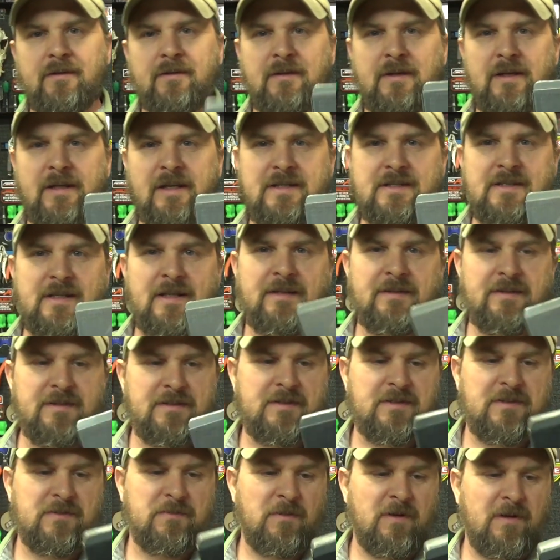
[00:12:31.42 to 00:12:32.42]
Like I said, this
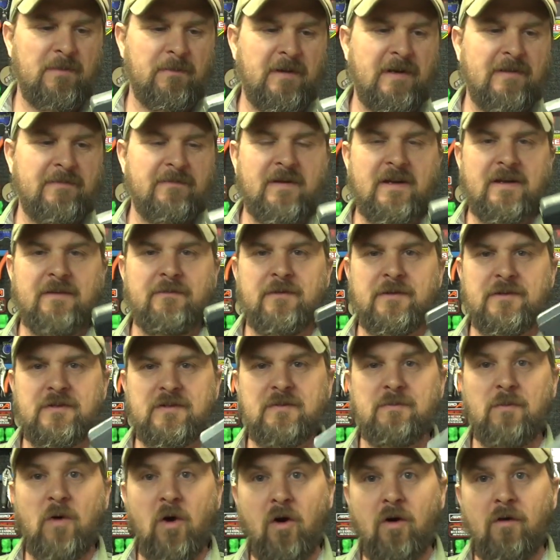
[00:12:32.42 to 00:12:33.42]
is one of my favorite
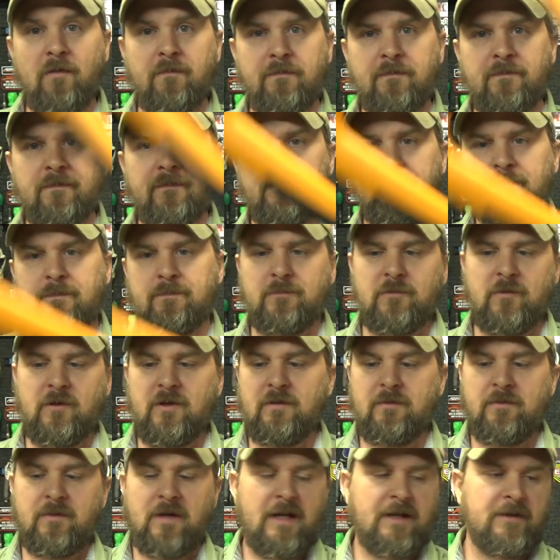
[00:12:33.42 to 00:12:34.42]
small,
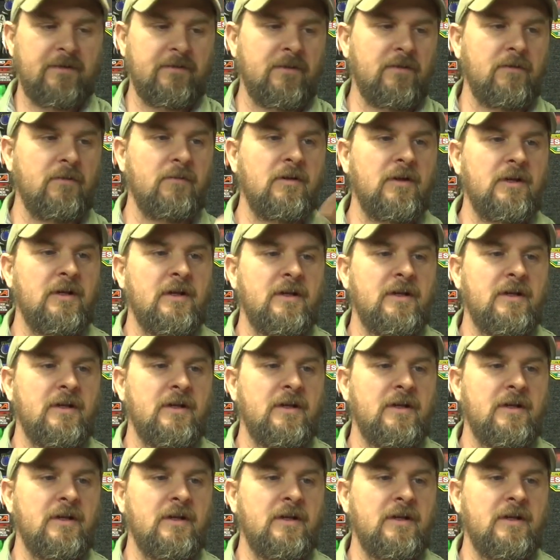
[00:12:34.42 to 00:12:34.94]
well, I don't know,